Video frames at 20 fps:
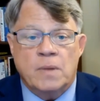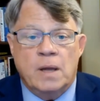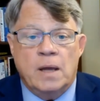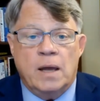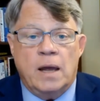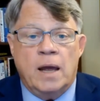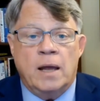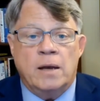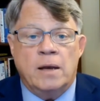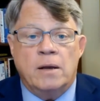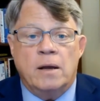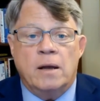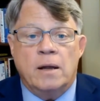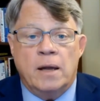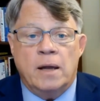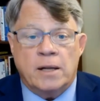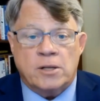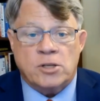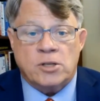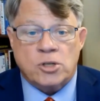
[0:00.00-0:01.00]
And
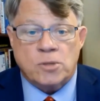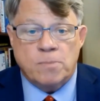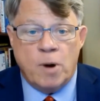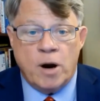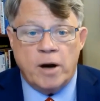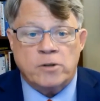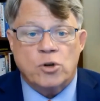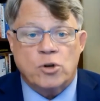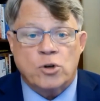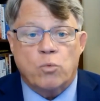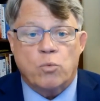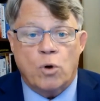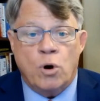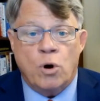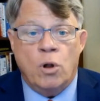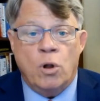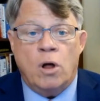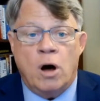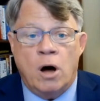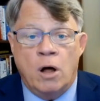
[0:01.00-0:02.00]
it's smart to
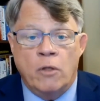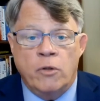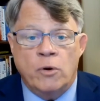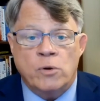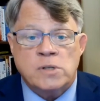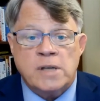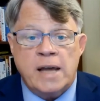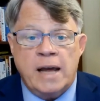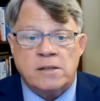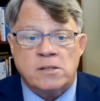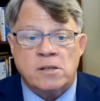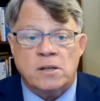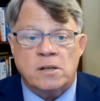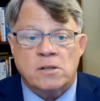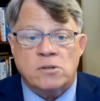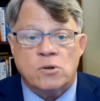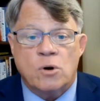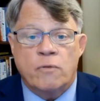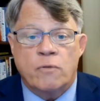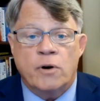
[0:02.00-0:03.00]
roll all those
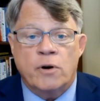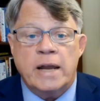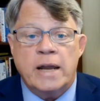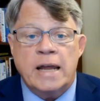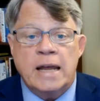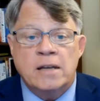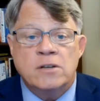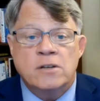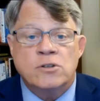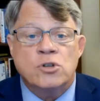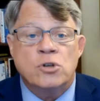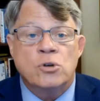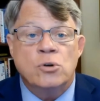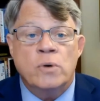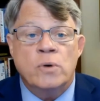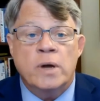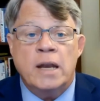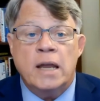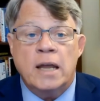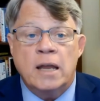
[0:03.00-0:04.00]
assets over
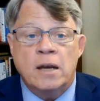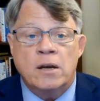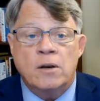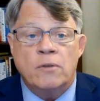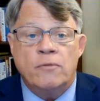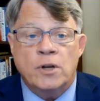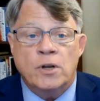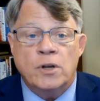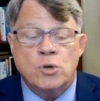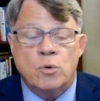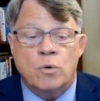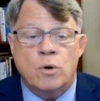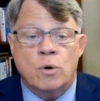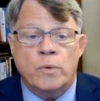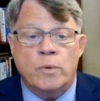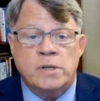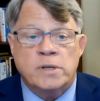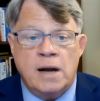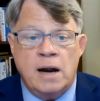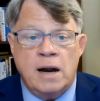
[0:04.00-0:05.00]
into an individual
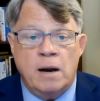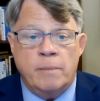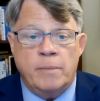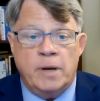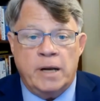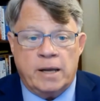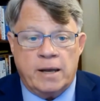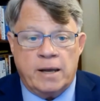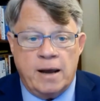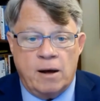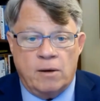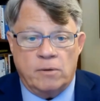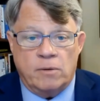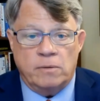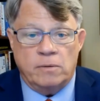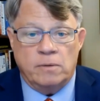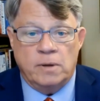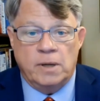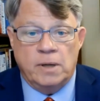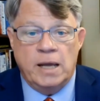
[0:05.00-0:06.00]
retirement account
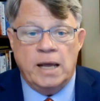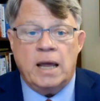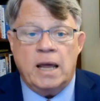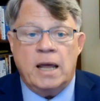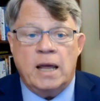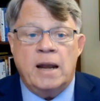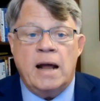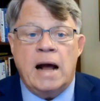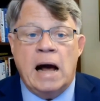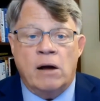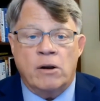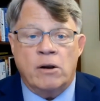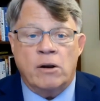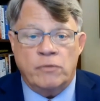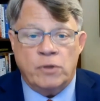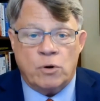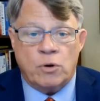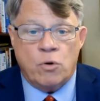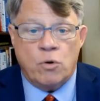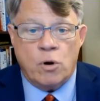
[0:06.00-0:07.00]
and out of
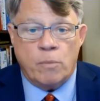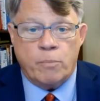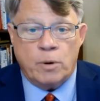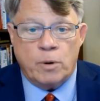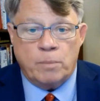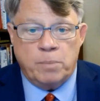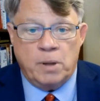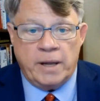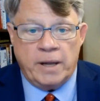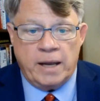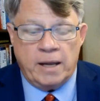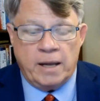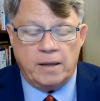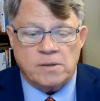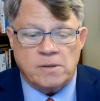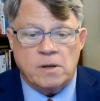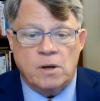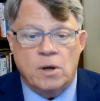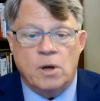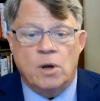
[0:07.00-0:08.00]
the corporate
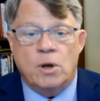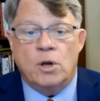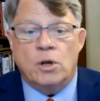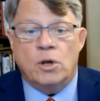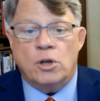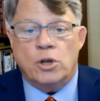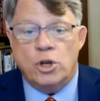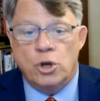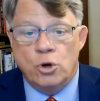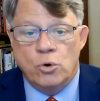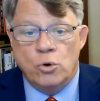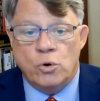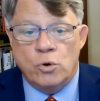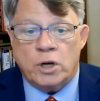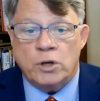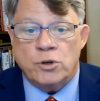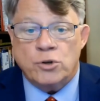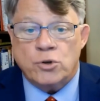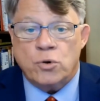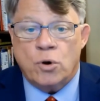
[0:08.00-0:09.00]
plans. You
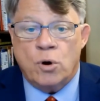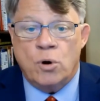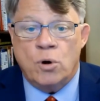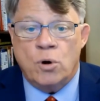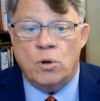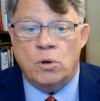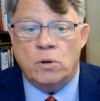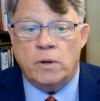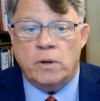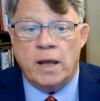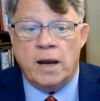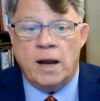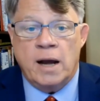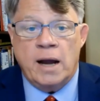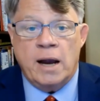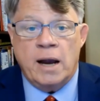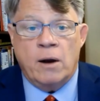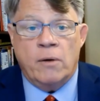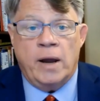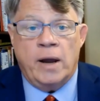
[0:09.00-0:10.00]
control an
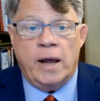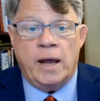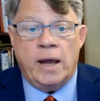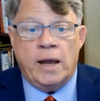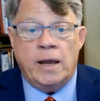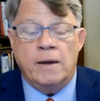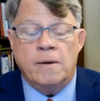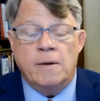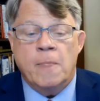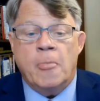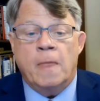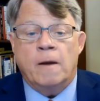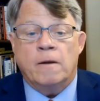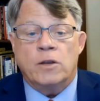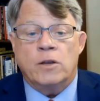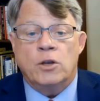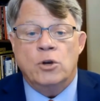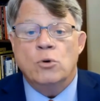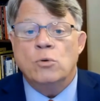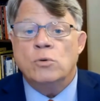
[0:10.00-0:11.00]
IRA.
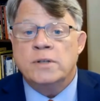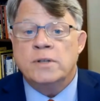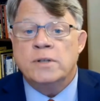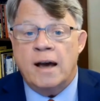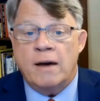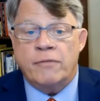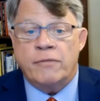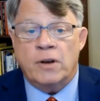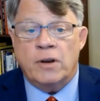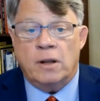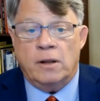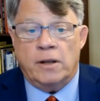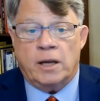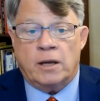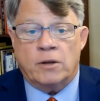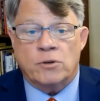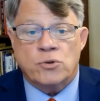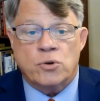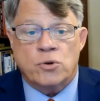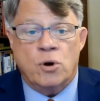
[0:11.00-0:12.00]
You definitely
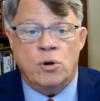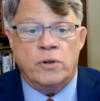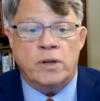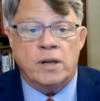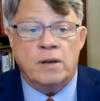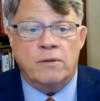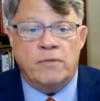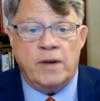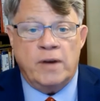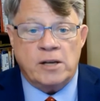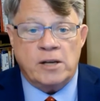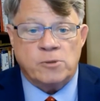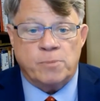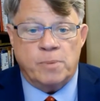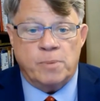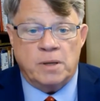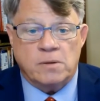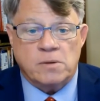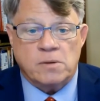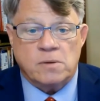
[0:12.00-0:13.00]
control the
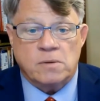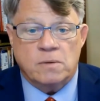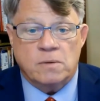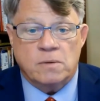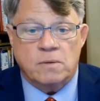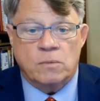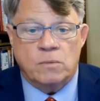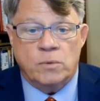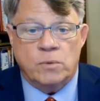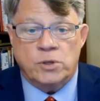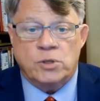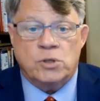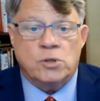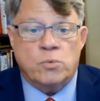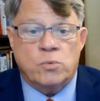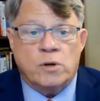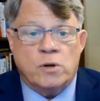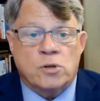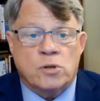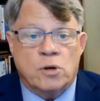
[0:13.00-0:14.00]
investments, which is
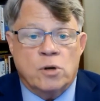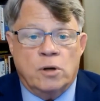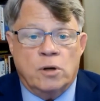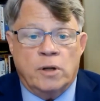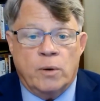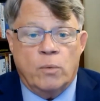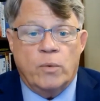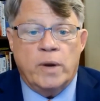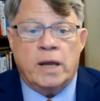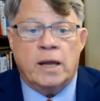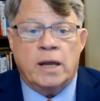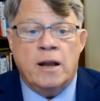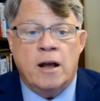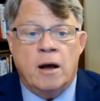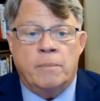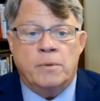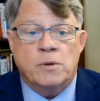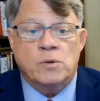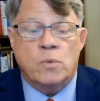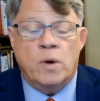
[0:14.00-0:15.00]
where certainly we can
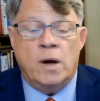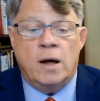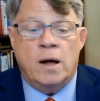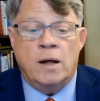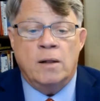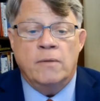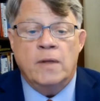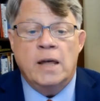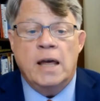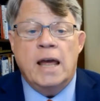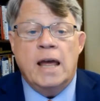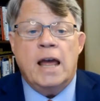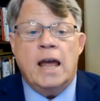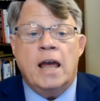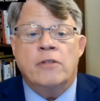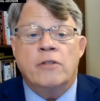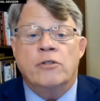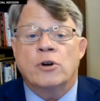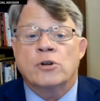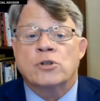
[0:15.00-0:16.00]
help as well.
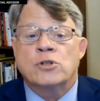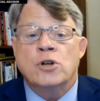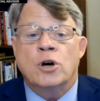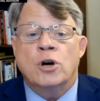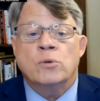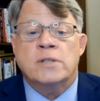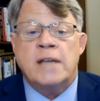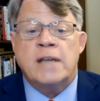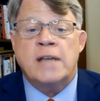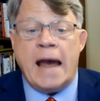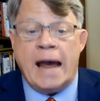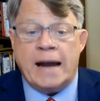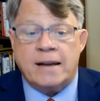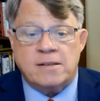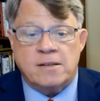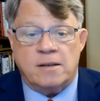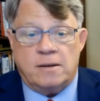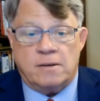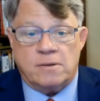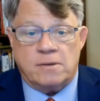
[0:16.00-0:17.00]
And there's no
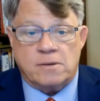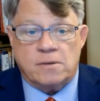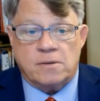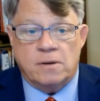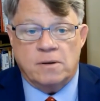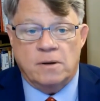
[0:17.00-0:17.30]
taxes